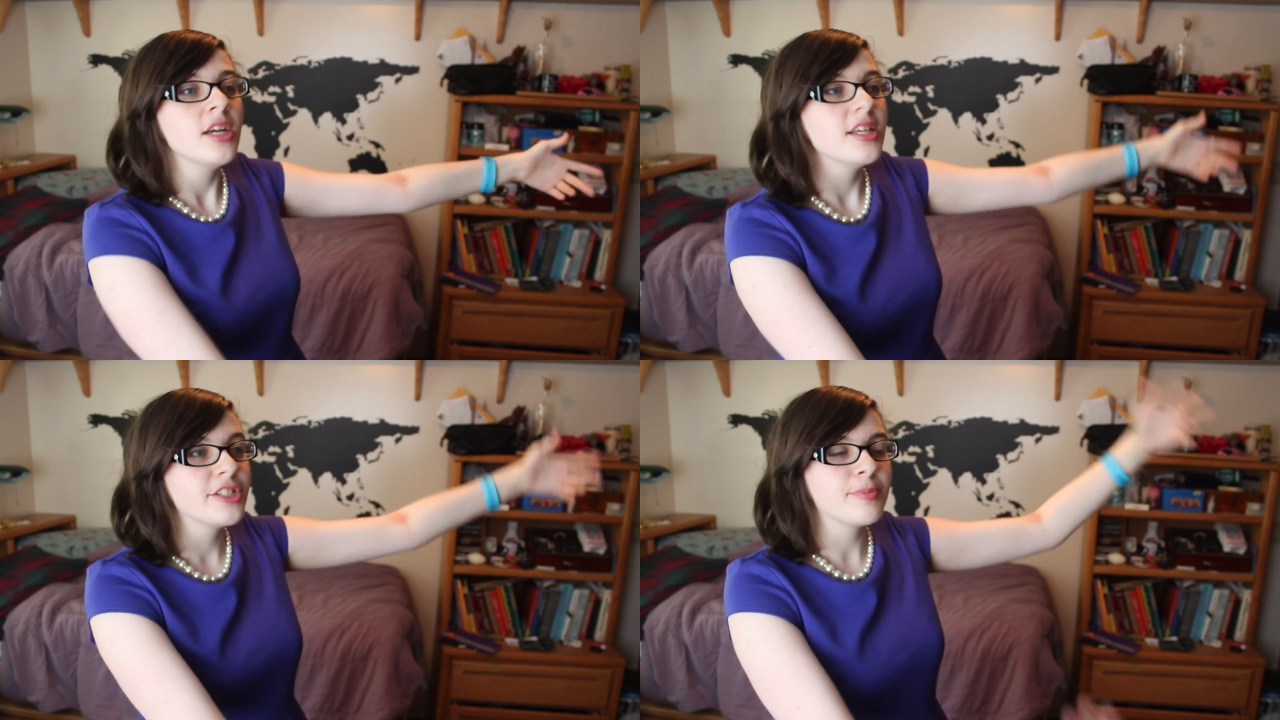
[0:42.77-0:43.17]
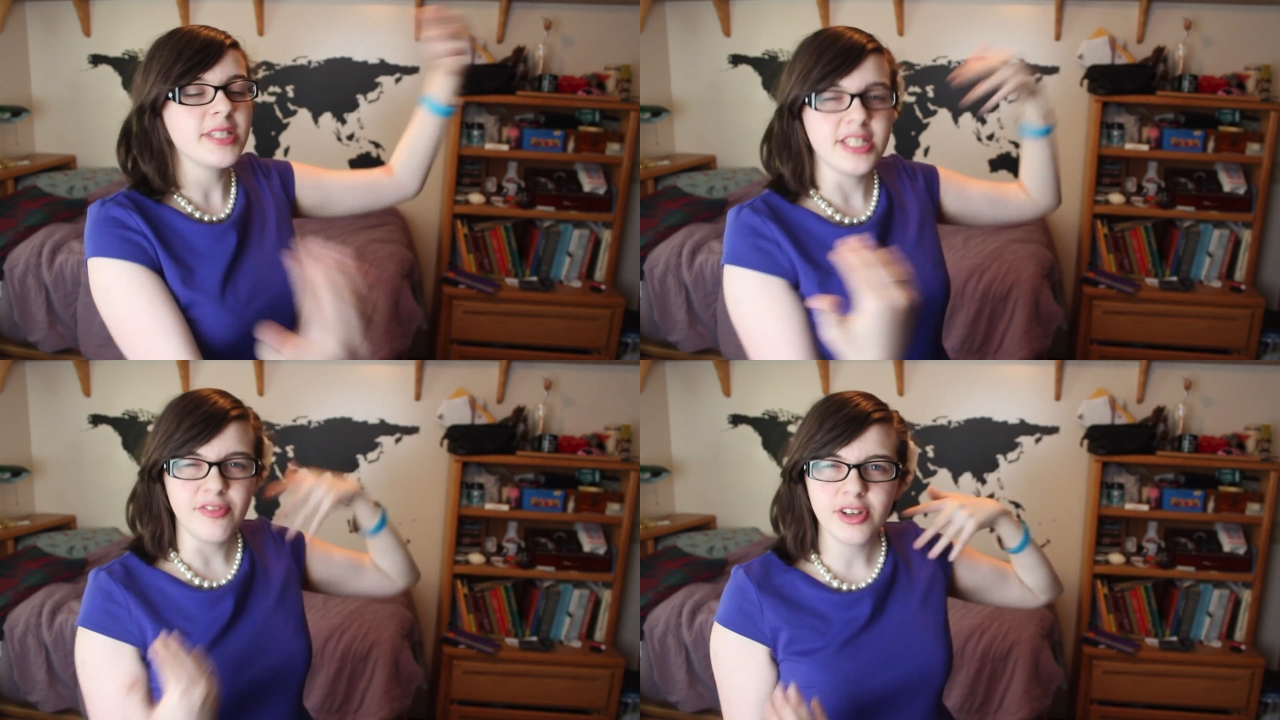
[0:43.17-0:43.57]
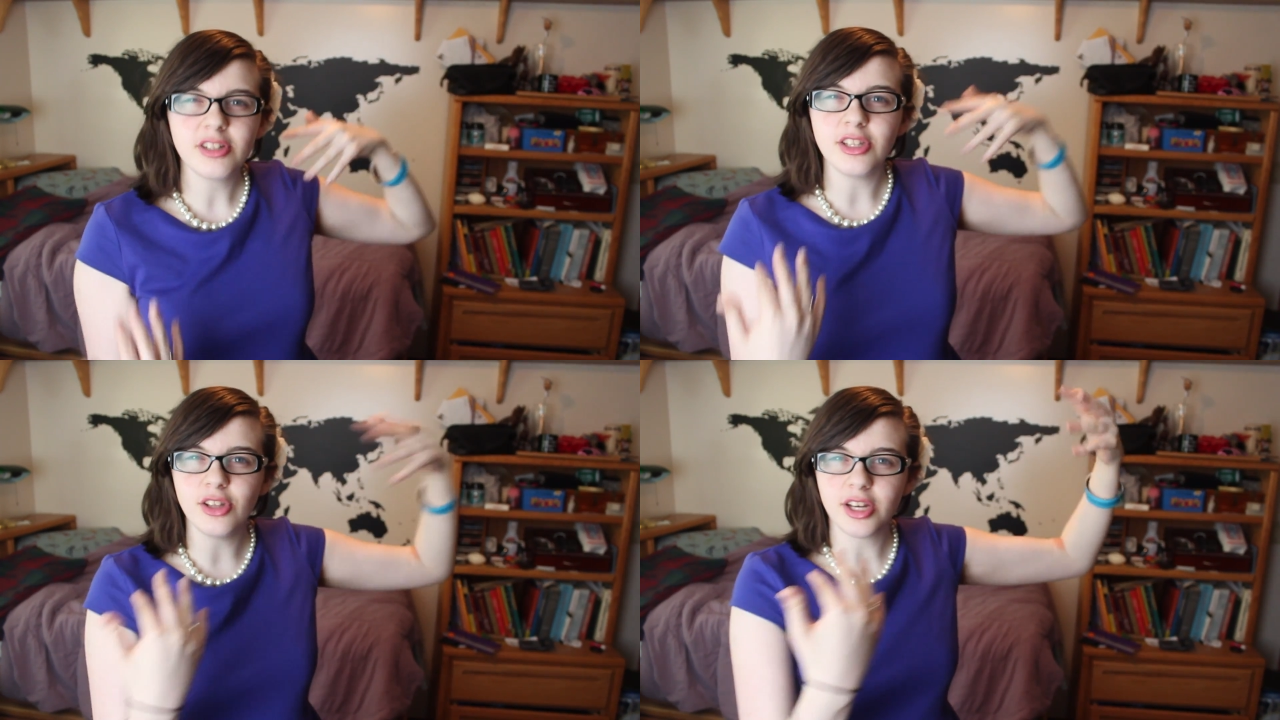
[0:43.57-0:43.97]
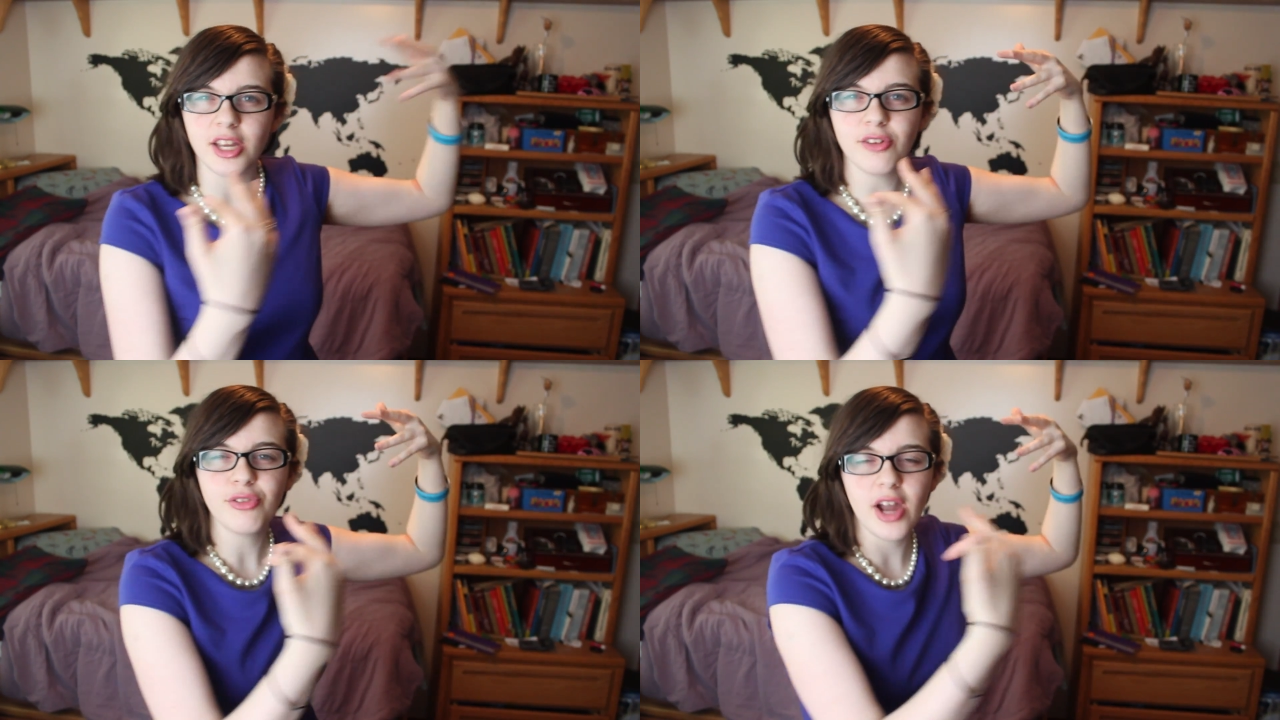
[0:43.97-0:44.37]
specifically
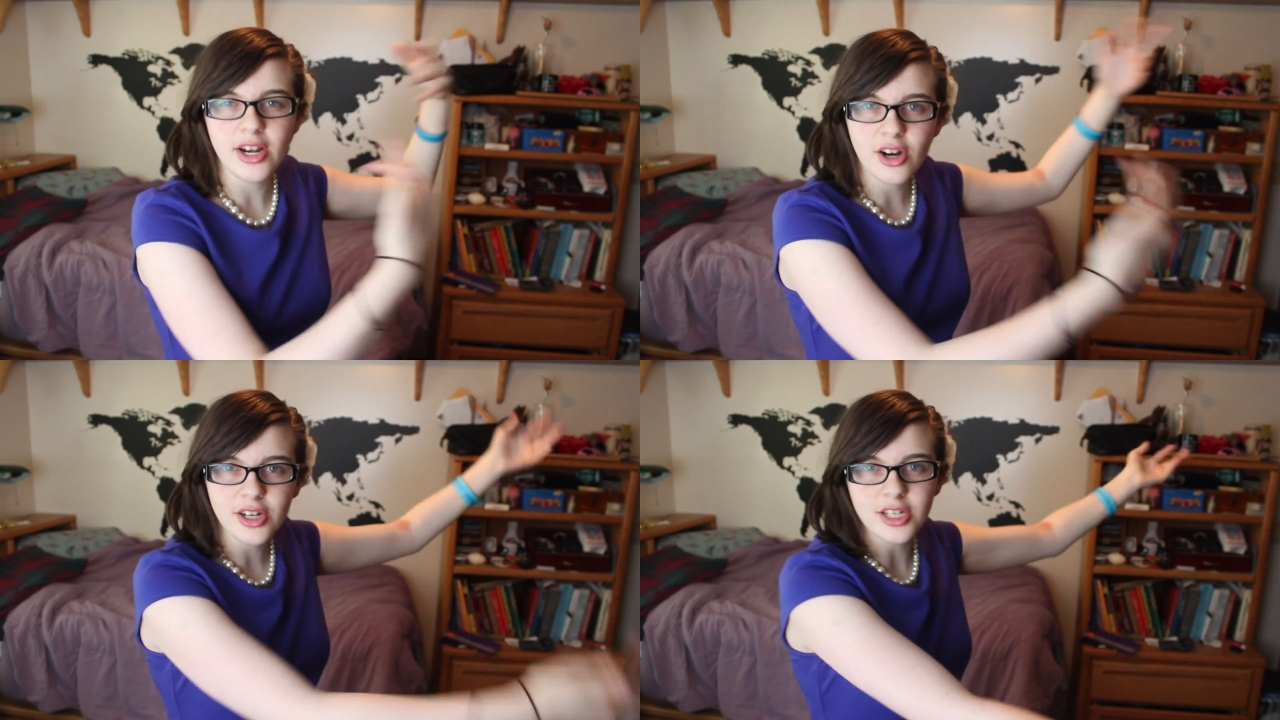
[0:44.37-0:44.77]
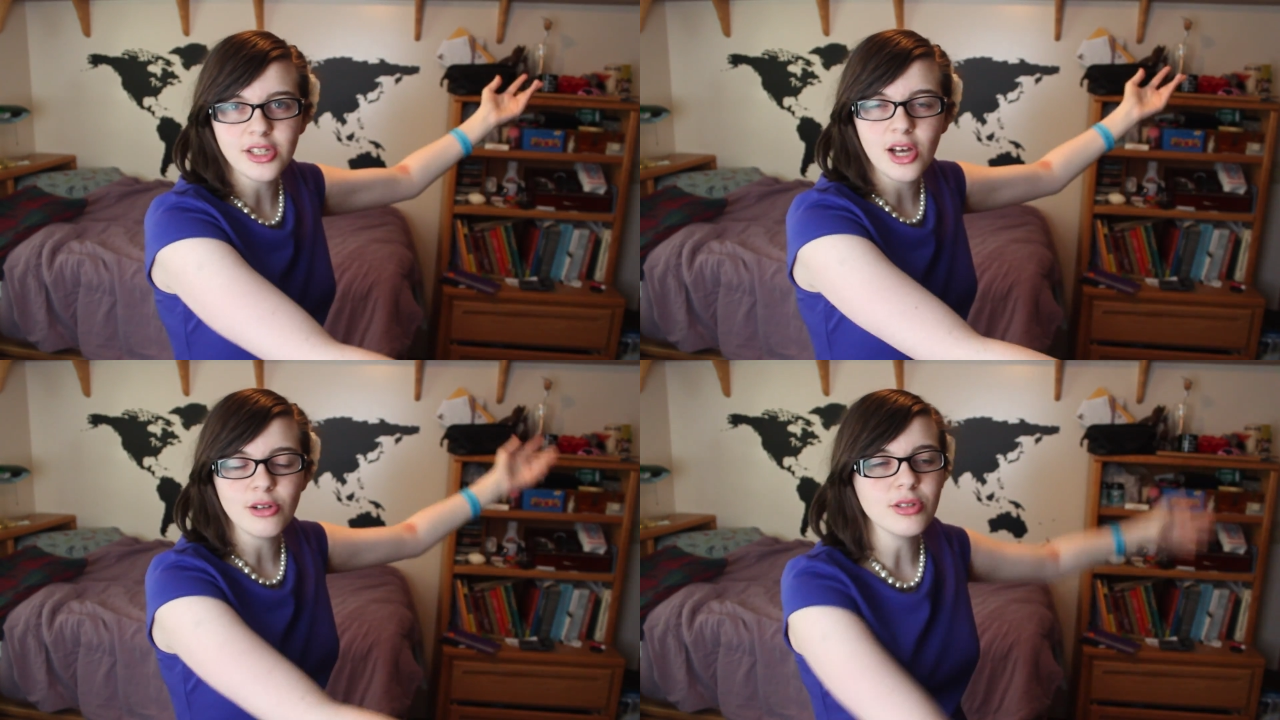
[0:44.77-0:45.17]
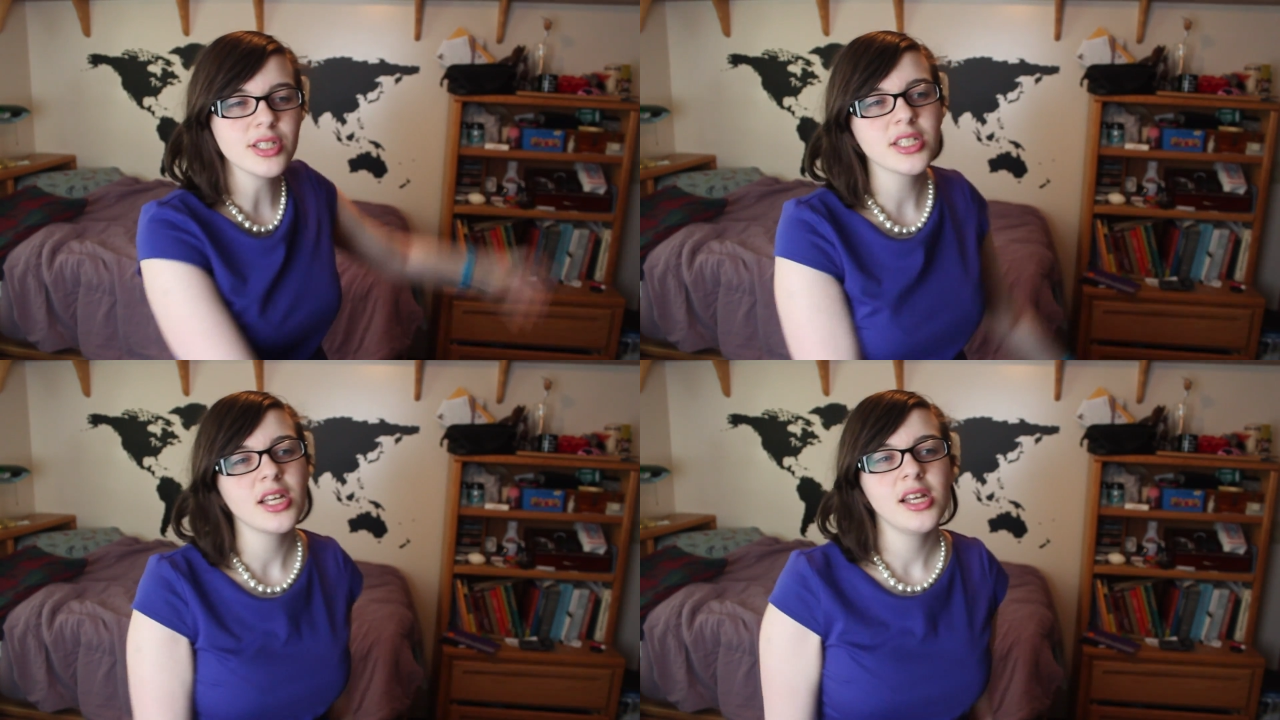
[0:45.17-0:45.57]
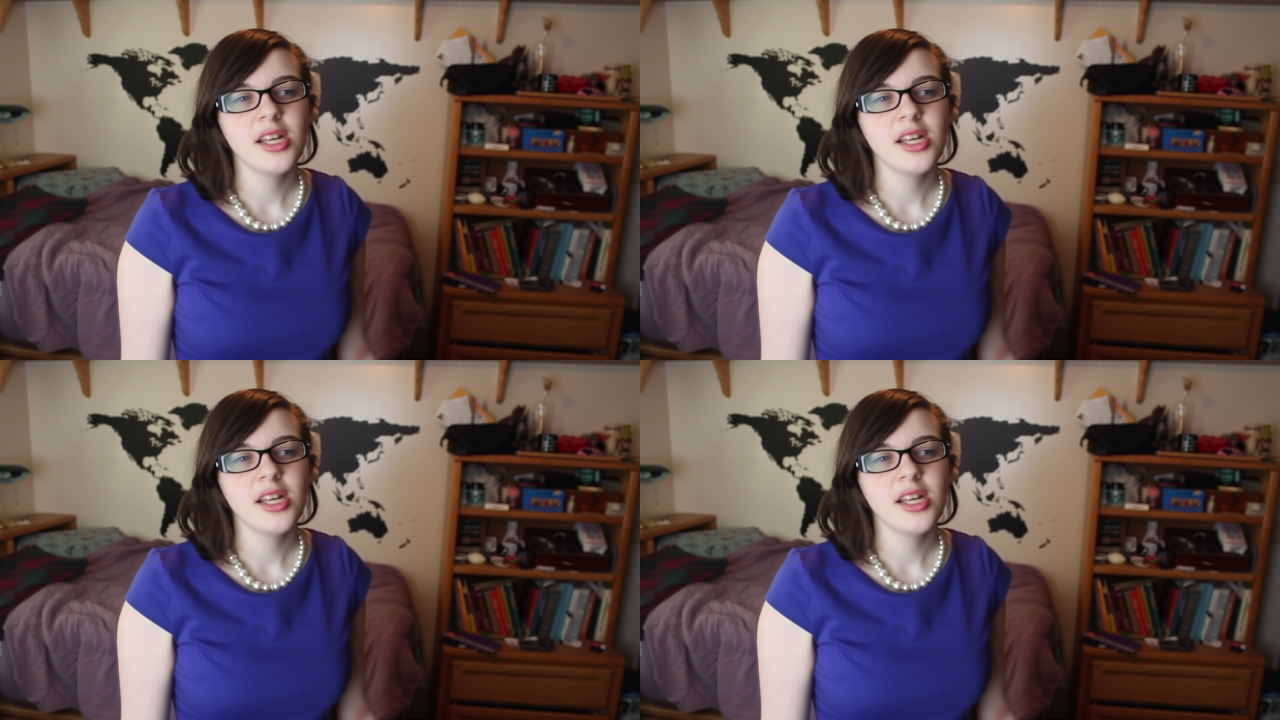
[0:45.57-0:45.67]
looking for Ed Hardy clothes.